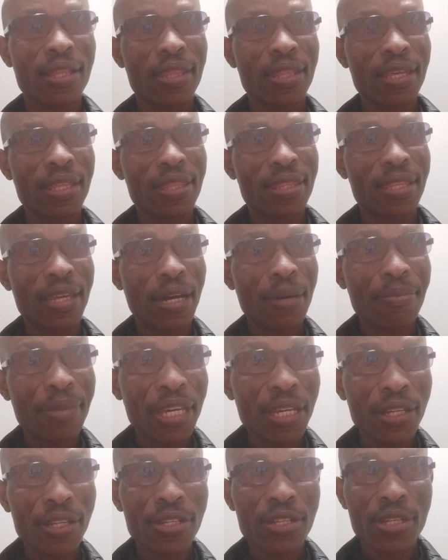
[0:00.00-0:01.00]
The
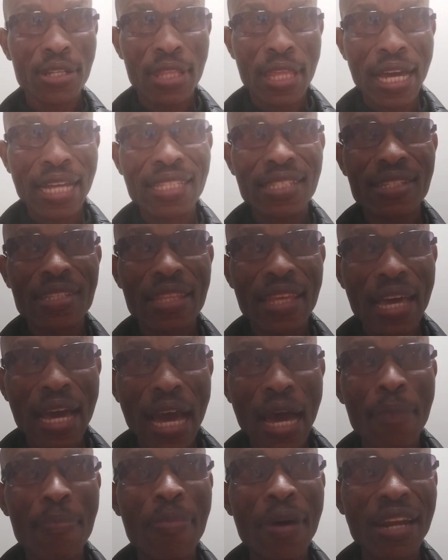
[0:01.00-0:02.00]
damage that the
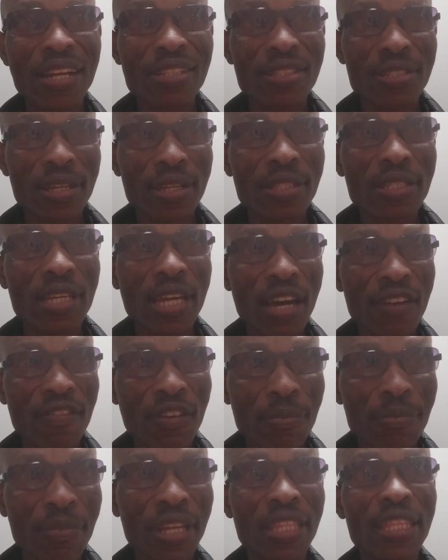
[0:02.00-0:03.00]
apartheid
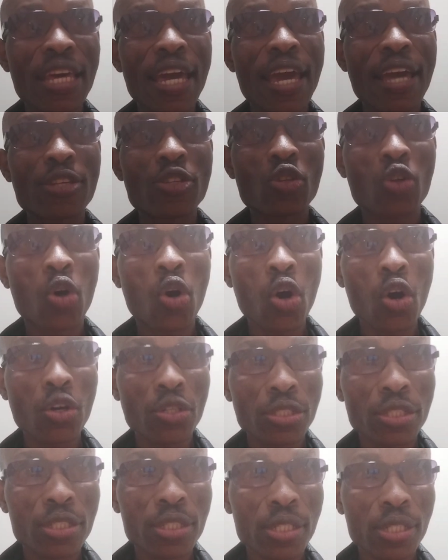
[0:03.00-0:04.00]
government has
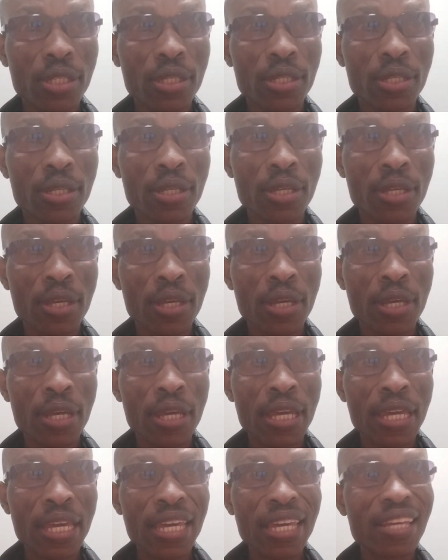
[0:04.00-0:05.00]
caused
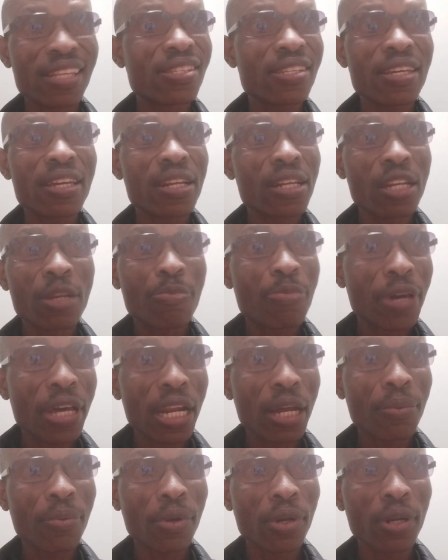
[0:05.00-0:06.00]
is
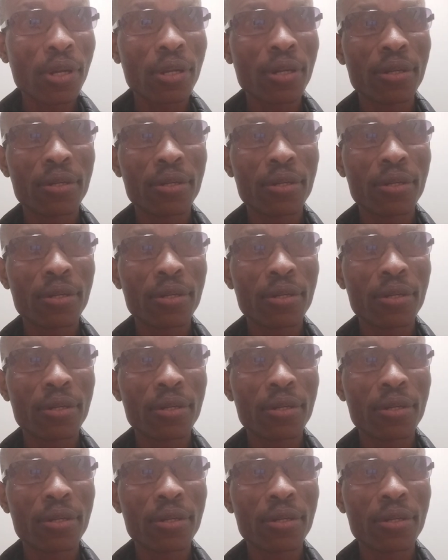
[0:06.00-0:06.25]
irreparable,